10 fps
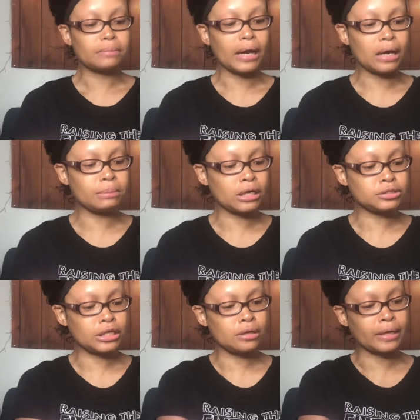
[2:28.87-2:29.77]
my eyebrow
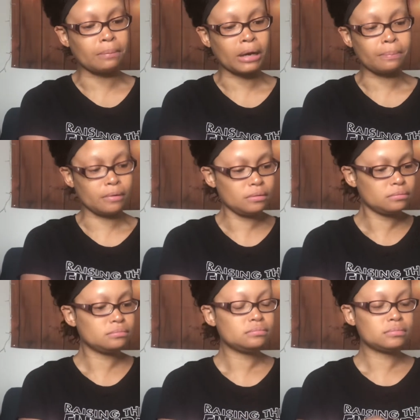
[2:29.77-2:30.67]
gel got my
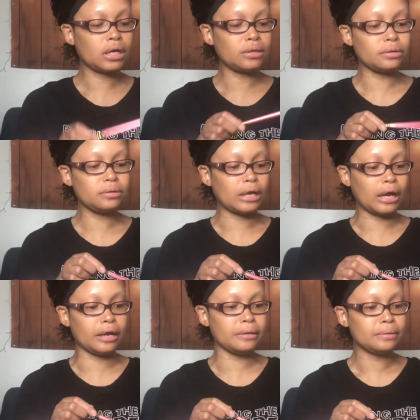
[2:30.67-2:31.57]
know you
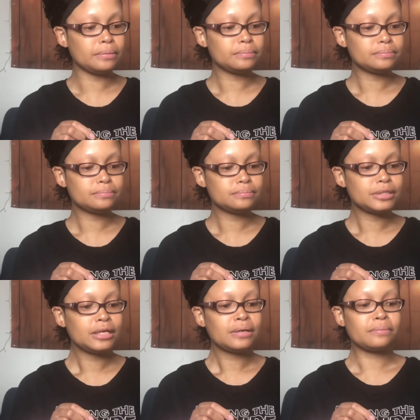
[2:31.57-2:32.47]
lying.
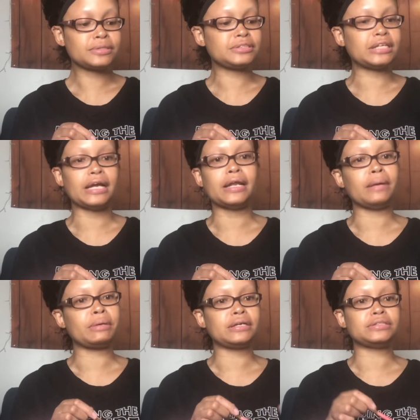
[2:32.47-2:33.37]
We're just saying
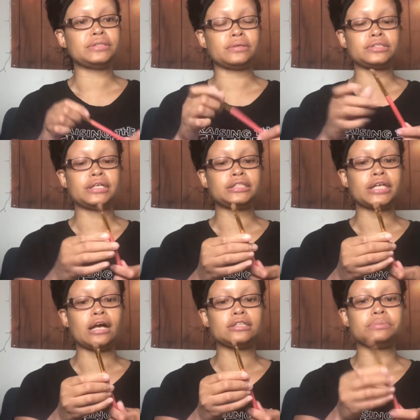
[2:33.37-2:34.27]
that because you know Shunnette
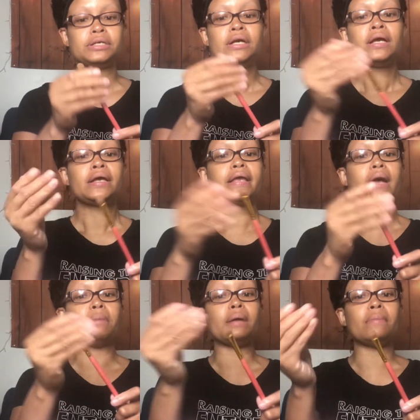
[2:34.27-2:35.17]
challenged me.
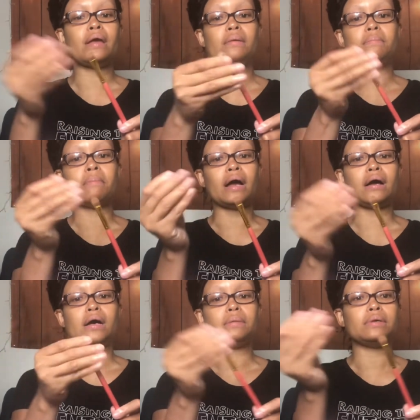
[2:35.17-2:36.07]
Got my
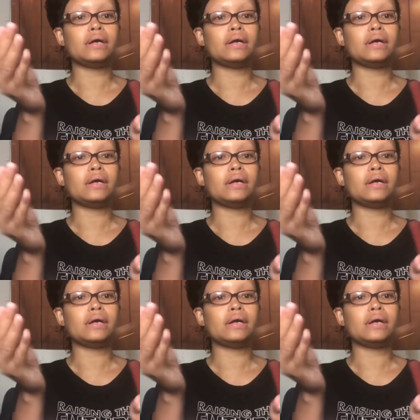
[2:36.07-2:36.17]
my um